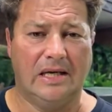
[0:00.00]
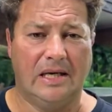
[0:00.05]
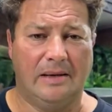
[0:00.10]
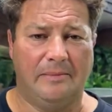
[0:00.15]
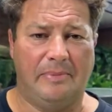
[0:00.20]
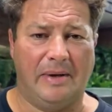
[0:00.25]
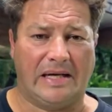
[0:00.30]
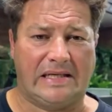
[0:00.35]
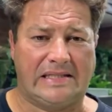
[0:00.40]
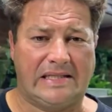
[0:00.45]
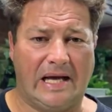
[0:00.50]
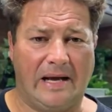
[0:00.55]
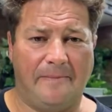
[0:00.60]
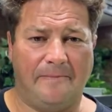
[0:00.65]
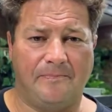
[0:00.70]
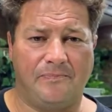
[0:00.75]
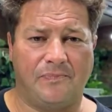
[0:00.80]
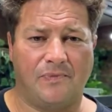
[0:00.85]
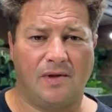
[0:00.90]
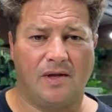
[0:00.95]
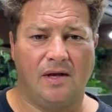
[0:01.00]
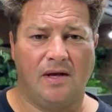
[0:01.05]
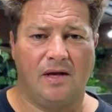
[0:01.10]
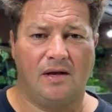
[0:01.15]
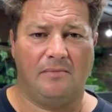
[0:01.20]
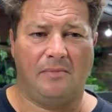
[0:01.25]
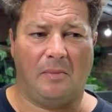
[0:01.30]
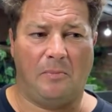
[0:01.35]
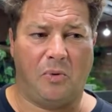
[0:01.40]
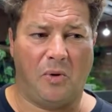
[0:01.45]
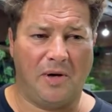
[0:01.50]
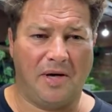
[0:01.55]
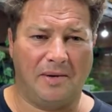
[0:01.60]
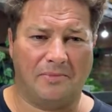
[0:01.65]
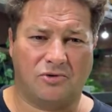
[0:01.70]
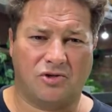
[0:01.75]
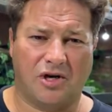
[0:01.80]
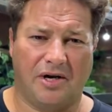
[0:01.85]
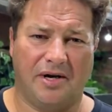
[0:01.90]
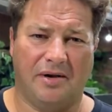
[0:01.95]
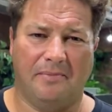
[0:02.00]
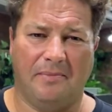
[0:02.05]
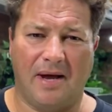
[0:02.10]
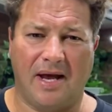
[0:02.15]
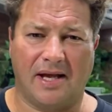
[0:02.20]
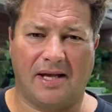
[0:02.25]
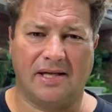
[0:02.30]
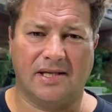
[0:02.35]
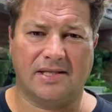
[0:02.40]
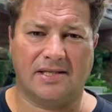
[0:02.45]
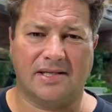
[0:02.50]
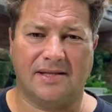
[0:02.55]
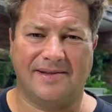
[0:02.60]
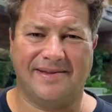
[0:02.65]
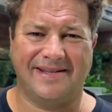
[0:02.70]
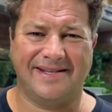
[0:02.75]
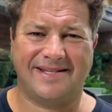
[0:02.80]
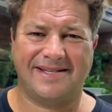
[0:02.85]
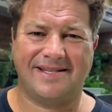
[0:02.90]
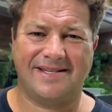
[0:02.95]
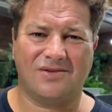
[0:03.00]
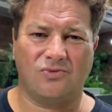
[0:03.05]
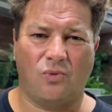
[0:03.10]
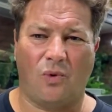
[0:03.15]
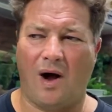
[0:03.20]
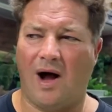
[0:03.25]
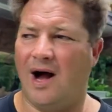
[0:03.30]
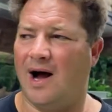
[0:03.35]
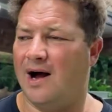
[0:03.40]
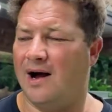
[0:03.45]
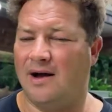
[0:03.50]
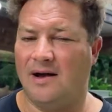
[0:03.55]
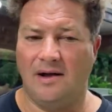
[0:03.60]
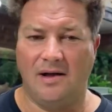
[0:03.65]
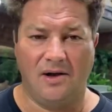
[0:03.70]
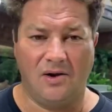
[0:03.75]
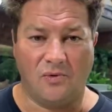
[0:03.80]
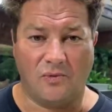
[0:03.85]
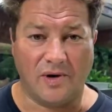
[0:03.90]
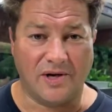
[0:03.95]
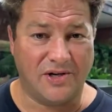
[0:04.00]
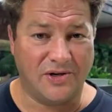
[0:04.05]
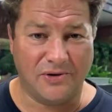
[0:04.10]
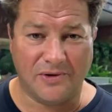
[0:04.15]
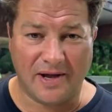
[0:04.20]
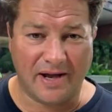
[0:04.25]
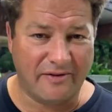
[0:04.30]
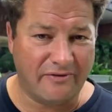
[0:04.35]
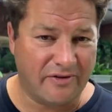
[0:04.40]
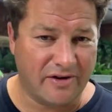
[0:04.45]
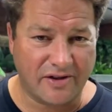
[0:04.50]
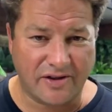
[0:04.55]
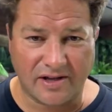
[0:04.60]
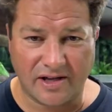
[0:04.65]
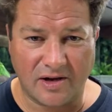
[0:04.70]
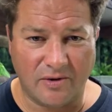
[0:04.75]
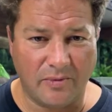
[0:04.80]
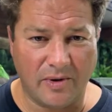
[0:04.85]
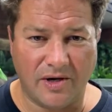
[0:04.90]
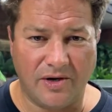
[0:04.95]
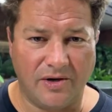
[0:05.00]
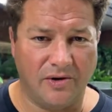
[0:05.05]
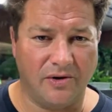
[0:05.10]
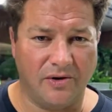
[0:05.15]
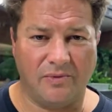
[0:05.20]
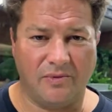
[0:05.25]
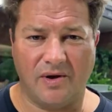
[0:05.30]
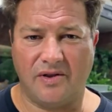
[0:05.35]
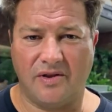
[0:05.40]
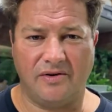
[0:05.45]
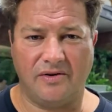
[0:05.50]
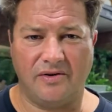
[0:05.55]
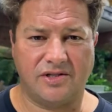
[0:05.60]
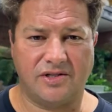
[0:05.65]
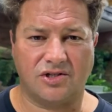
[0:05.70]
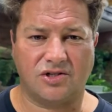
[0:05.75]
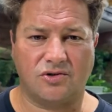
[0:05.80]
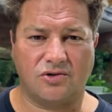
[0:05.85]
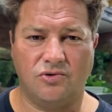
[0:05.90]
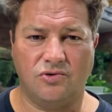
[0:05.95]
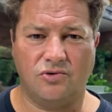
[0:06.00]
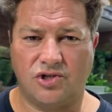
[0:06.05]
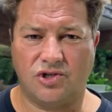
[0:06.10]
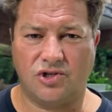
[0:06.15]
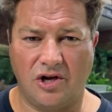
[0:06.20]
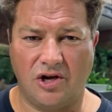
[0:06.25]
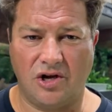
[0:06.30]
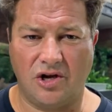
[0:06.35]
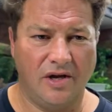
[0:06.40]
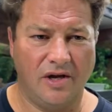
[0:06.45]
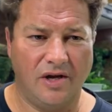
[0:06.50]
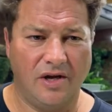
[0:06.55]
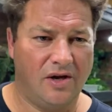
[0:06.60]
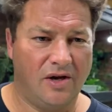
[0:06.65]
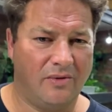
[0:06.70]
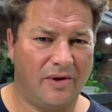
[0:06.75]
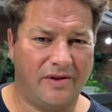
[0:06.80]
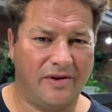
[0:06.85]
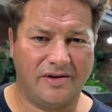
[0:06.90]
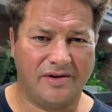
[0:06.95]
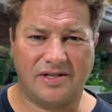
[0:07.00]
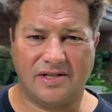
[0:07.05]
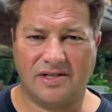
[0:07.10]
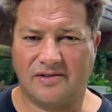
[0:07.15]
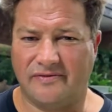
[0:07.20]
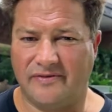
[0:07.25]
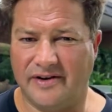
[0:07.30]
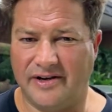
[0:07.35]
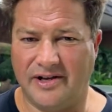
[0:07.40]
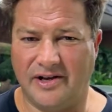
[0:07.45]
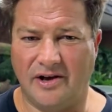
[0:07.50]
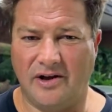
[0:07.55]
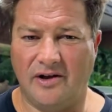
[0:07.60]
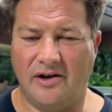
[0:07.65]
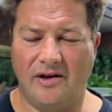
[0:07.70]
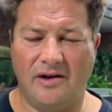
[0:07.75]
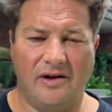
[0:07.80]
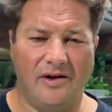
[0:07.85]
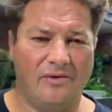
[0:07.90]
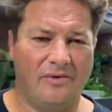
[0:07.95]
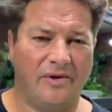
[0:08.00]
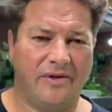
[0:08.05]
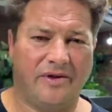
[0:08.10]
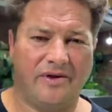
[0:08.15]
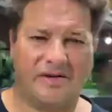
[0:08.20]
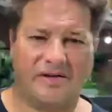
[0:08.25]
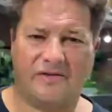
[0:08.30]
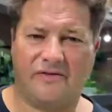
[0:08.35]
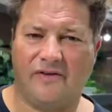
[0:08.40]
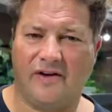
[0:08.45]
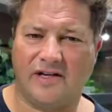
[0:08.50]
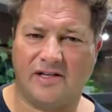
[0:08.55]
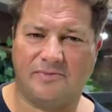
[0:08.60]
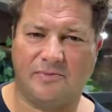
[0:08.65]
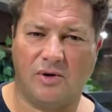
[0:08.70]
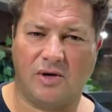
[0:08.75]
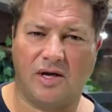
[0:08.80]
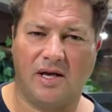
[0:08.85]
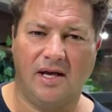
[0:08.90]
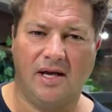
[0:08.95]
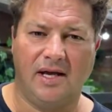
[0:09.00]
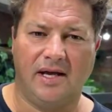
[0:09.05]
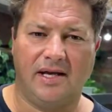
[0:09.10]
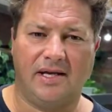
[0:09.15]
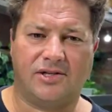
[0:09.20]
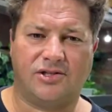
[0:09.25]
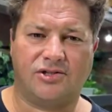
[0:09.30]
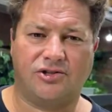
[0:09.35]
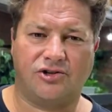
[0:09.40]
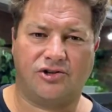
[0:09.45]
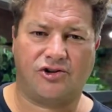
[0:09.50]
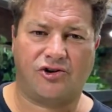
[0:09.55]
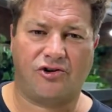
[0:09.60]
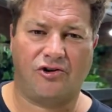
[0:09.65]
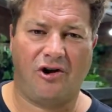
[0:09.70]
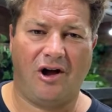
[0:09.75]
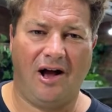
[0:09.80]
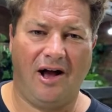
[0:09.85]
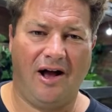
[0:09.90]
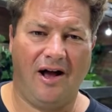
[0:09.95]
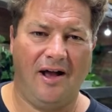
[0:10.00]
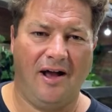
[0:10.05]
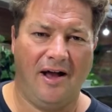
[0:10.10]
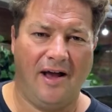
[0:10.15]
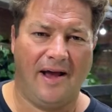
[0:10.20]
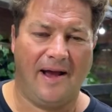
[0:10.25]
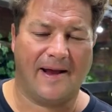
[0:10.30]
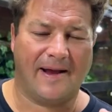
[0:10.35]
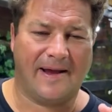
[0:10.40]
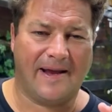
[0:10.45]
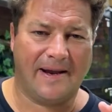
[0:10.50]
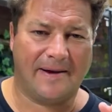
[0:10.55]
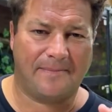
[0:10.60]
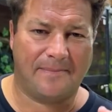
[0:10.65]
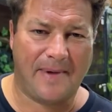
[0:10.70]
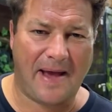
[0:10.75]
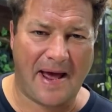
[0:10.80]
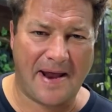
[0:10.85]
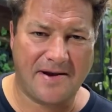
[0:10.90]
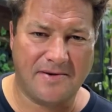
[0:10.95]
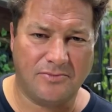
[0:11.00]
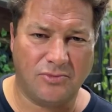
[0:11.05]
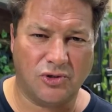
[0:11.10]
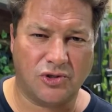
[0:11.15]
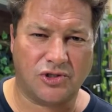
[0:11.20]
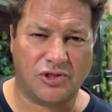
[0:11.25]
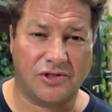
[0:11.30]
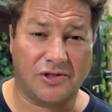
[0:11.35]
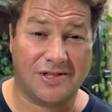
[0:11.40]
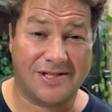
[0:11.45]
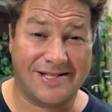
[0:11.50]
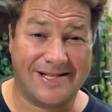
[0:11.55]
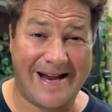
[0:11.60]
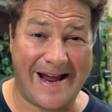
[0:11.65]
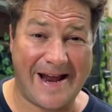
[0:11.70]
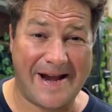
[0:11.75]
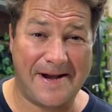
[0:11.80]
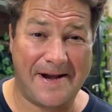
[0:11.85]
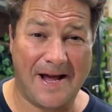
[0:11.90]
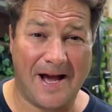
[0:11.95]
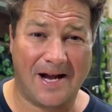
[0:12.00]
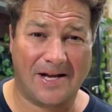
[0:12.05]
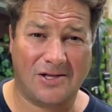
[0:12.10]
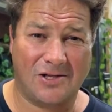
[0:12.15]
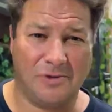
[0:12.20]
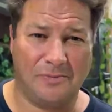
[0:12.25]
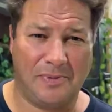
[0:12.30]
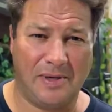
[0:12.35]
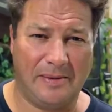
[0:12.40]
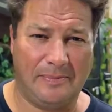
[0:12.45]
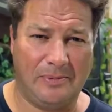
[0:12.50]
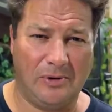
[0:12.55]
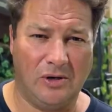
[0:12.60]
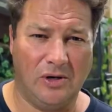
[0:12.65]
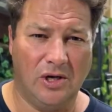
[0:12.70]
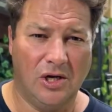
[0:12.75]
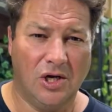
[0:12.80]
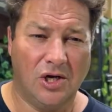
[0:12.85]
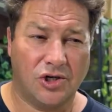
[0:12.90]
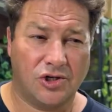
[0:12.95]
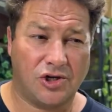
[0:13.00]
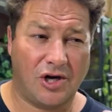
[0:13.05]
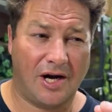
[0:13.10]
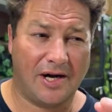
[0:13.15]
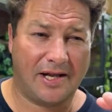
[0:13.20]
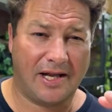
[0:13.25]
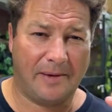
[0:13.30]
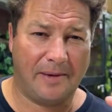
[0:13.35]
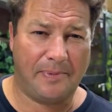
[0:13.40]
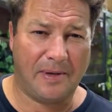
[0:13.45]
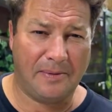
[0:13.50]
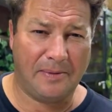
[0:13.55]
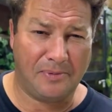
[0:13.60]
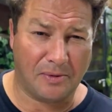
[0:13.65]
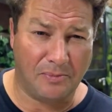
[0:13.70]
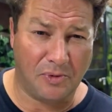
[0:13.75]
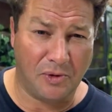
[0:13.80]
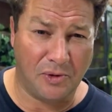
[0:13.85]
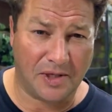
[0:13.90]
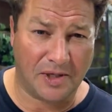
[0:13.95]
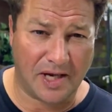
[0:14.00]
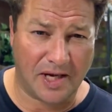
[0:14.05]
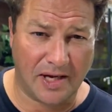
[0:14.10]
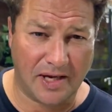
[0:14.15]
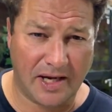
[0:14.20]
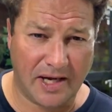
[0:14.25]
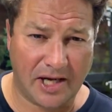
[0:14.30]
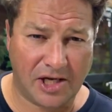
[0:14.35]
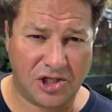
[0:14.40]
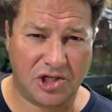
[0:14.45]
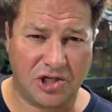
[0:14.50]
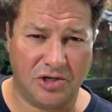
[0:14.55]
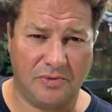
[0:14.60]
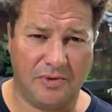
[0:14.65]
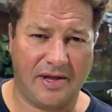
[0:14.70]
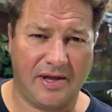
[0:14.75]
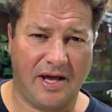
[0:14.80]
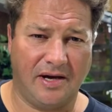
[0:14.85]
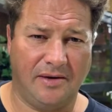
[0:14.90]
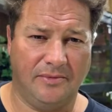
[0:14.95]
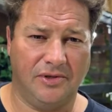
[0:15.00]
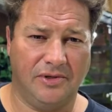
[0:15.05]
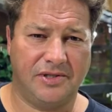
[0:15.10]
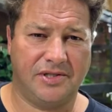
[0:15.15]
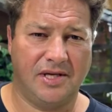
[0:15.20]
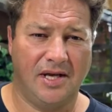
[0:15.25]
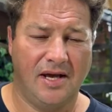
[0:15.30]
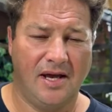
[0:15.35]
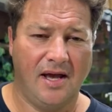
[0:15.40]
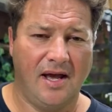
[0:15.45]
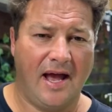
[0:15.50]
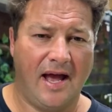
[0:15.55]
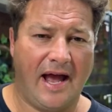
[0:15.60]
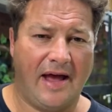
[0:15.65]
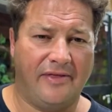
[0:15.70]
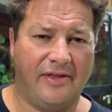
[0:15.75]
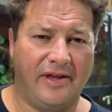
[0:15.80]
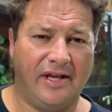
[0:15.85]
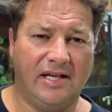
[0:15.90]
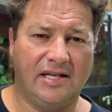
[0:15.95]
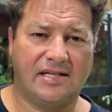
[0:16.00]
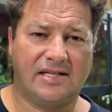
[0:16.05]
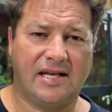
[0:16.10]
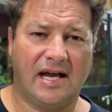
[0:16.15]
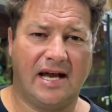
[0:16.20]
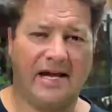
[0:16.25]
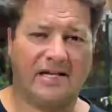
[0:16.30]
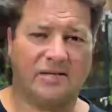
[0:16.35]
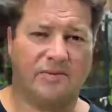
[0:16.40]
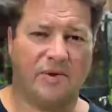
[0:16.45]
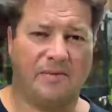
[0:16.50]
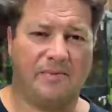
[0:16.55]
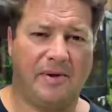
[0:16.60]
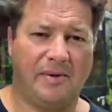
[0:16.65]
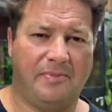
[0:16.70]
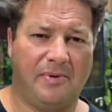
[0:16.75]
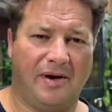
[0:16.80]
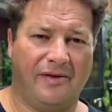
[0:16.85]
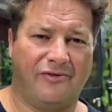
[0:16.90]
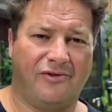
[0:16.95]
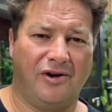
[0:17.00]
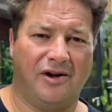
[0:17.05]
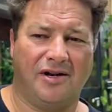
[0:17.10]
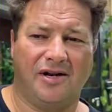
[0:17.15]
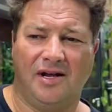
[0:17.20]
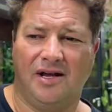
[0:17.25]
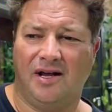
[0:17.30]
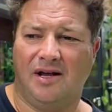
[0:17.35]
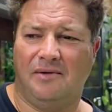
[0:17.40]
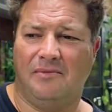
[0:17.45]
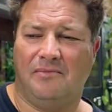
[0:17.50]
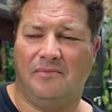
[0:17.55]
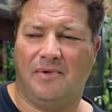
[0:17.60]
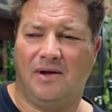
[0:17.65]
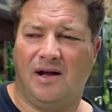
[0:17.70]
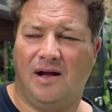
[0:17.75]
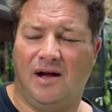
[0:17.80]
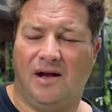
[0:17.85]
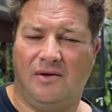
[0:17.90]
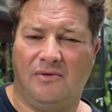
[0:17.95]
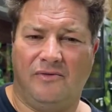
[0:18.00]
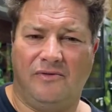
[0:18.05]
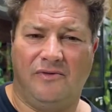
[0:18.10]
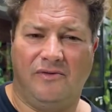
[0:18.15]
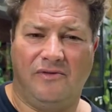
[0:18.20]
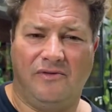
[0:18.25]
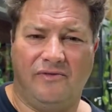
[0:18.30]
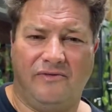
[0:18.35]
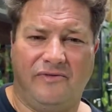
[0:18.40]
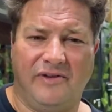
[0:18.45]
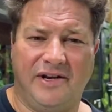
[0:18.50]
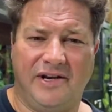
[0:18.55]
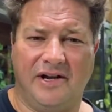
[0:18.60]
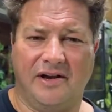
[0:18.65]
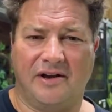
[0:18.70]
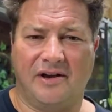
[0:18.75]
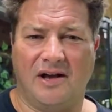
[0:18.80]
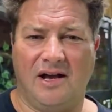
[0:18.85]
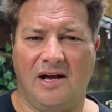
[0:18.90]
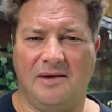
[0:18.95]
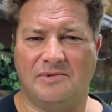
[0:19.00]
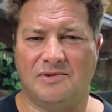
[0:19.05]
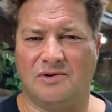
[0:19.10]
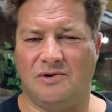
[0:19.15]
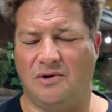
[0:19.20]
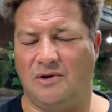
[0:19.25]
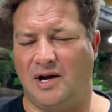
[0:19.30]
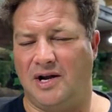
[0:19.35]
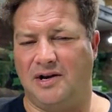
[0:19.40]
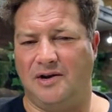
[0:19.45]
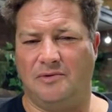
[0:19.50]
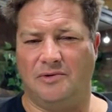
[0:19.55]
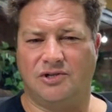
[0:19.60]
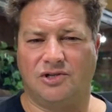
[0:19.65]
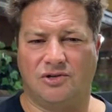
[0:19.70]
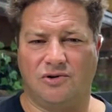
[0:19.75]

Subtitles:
But my point I'm trying to make is this is why we do everything that we do, whether it's a school show, whether it's this video, whether it's Facebook, is to try and get animals to stand out to people, try to get people to build a connection with animals. And these days when people have got video games, or I don't know what you